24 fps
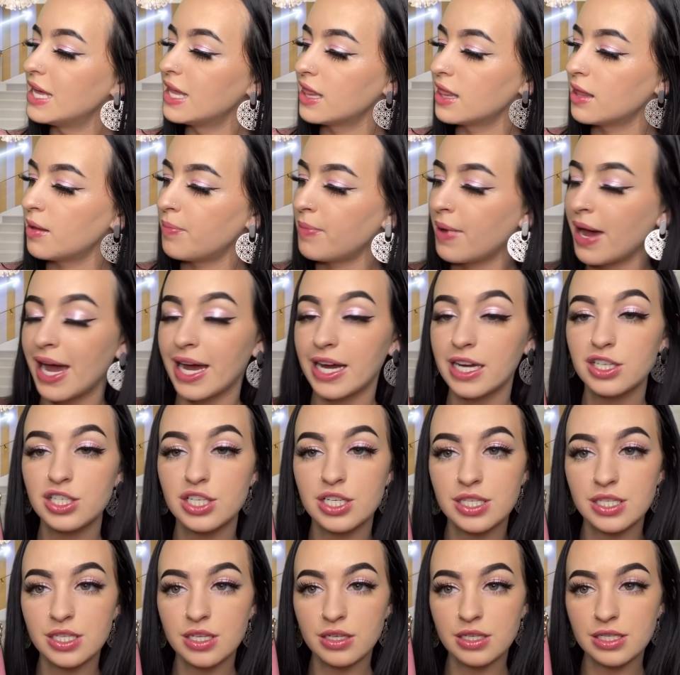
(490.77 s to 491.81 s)
The back
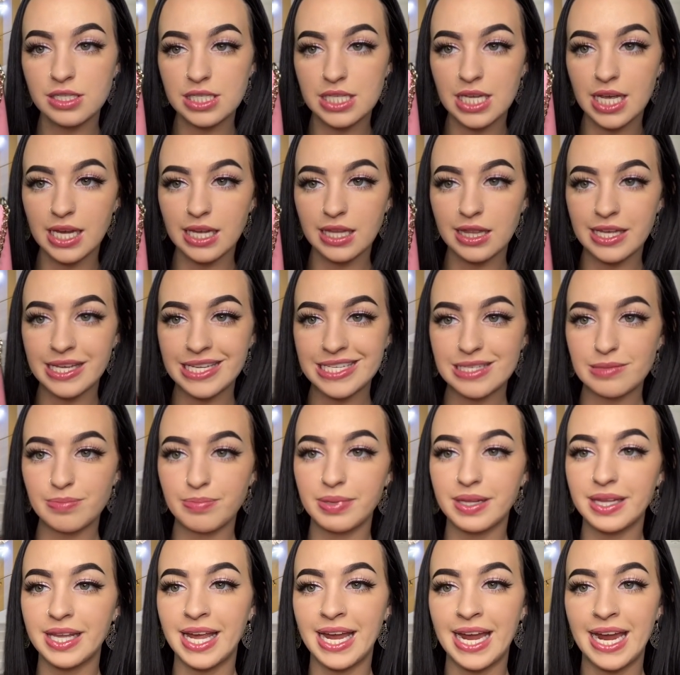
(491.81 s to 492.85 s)
just looks like this,
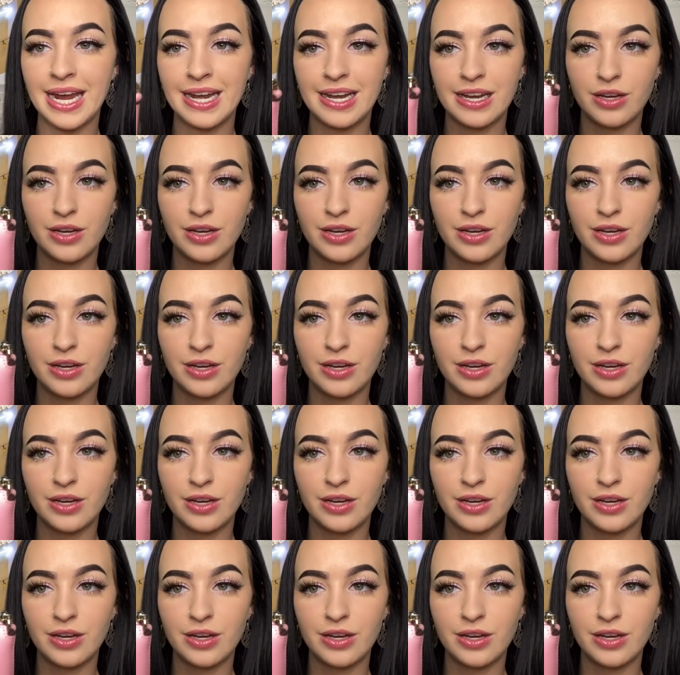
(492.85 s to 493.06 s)
plain,